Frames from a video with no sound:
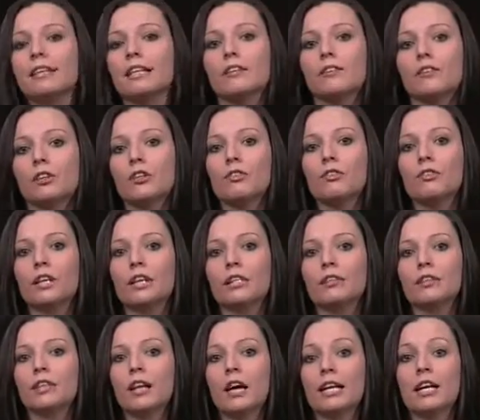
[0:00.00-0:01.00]
scenes that you've seen
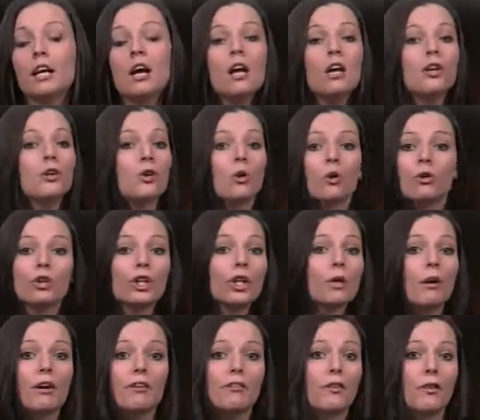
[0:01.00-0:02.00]
tonight, not new
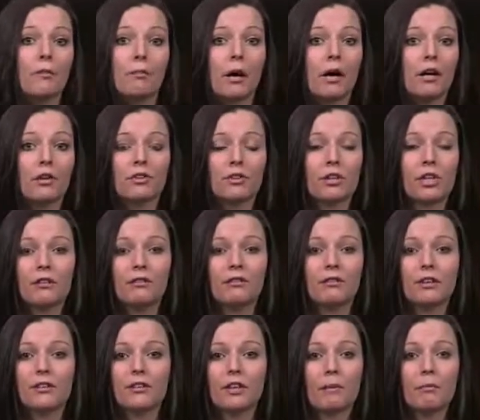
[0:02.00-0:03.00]
over the past year for
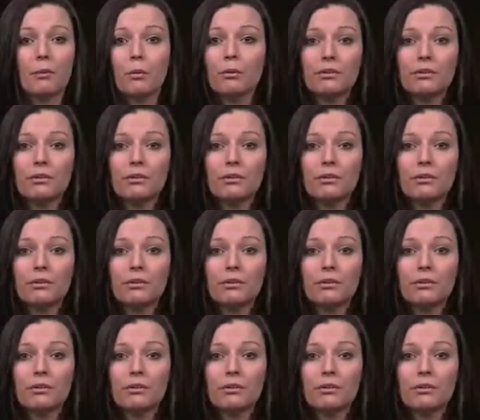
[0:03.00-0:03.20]
Istanbul,